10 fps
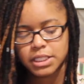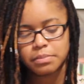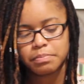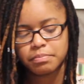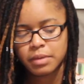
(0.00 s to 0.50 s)

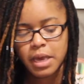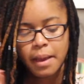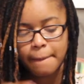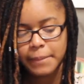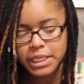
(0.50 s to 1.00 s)
just
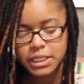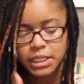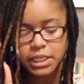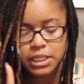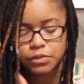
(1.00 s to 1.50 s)

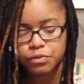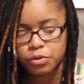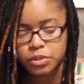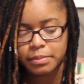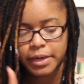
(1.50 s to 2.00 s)
basically it's
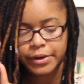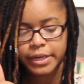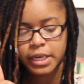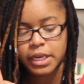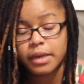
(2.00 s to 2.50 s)

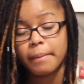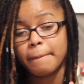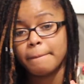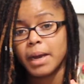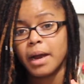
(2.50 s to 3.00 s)
rosemary,
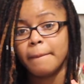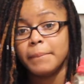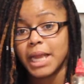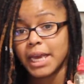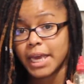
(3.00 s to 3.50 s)

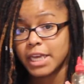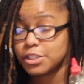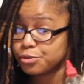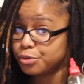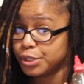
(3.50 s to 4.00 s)
black
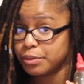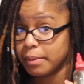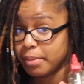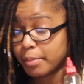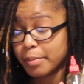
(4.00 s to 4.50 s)
castor oil,
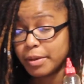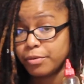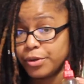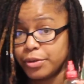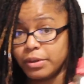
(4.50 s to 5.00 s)
and
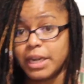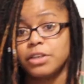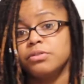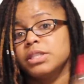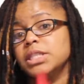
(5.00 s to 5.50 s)
peppermint oil, and I
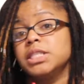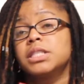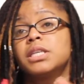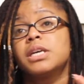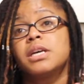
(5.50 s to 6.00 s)
use
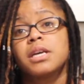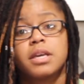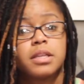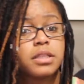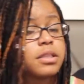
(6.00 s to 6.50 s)
this
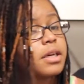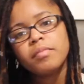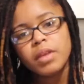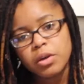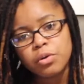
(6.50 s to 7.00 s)
to
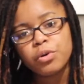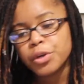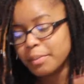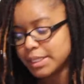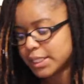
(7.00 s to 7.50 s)

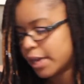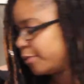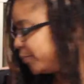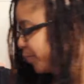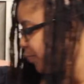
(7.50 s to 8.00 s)
oil my scalp.